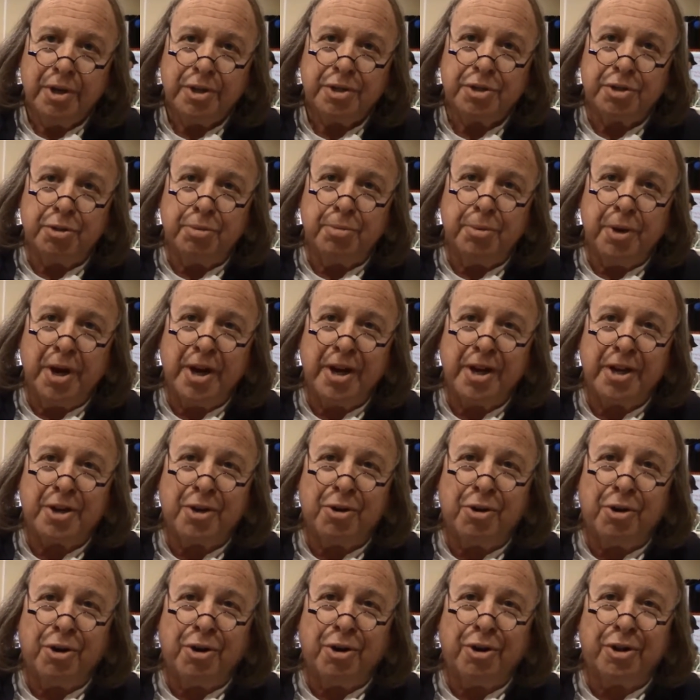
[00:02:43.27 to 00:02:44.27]
So my
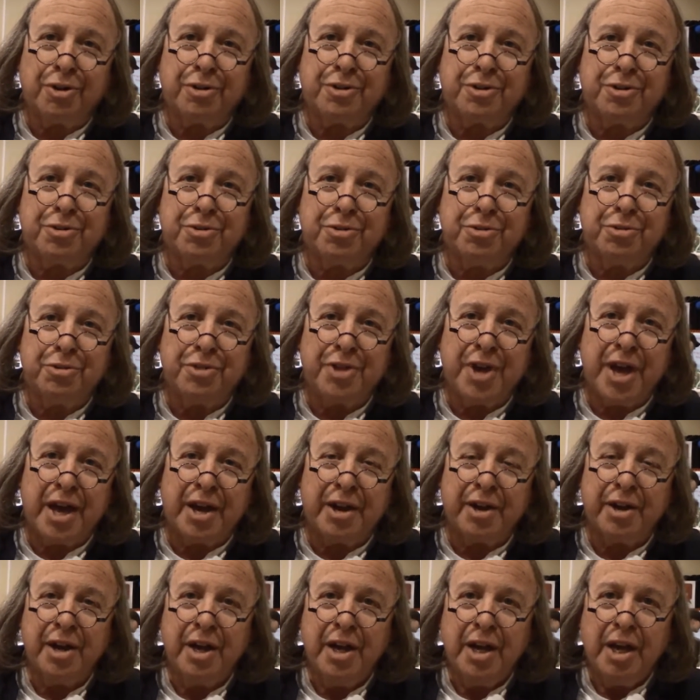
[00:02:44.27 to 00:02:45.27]
call to do
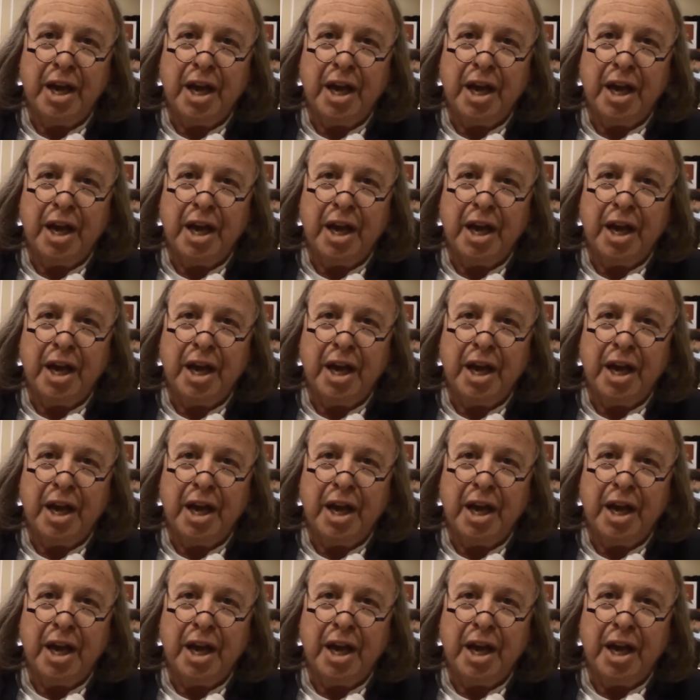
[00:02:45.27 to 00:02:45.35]
that